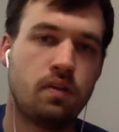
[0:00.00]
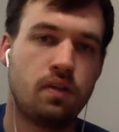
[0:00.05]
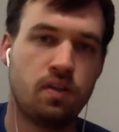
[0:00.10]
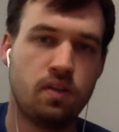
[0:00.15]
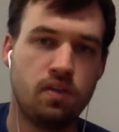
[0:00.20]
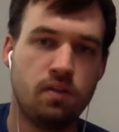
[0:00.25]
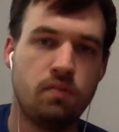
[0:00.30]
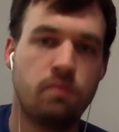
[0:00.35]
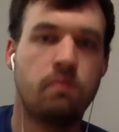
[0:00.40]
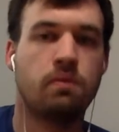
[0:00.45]

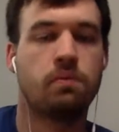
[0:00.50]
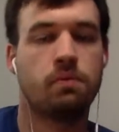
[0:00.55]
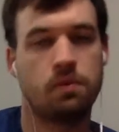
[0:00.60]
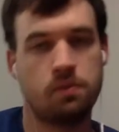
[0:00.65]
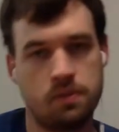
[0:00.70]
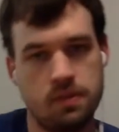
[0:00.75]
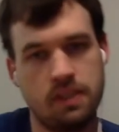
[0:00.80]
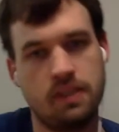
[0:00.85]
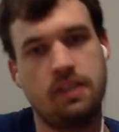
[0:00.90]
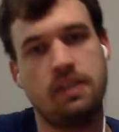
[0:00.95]
cue,
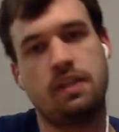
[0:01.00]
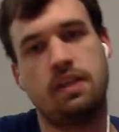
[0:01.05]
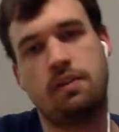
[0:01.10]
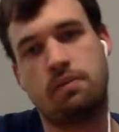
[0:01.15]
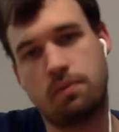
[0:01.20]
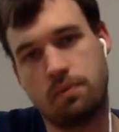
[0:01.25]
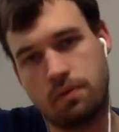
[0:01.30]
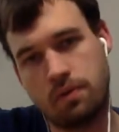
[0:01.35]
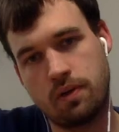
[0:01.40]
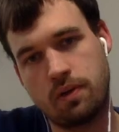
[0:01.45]
routine,
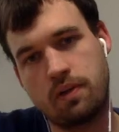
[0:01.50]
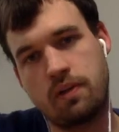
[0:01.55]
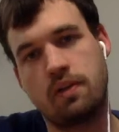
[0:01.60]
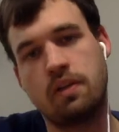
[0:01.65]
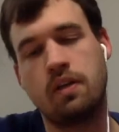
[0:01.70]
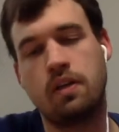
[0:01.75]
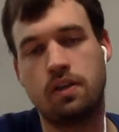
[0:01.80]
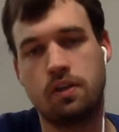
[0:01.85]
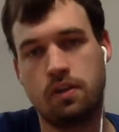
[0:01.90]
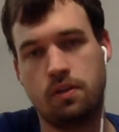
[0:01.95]
and reward.
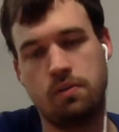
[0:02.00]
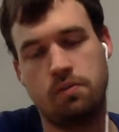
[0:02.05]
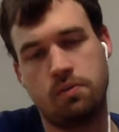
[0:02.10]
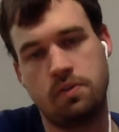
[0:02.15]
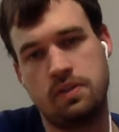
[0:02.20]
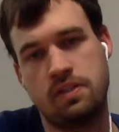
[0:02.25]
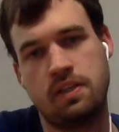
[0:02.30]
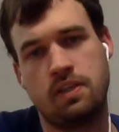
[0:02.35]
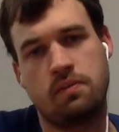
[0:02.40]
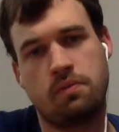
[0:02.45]
Cue,
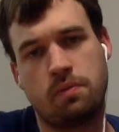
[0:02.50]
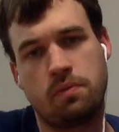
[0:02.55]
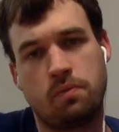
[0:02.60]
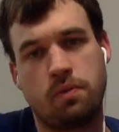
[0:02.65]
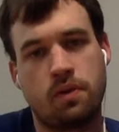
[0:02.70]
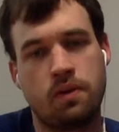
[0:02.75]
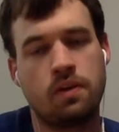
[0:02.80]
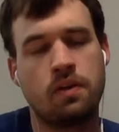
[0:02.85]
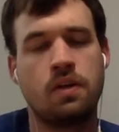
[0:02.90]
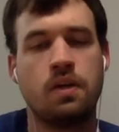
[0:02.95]
routine,
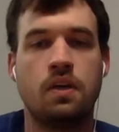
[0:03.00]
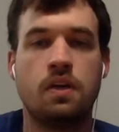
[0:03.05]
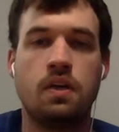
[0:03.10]
reward.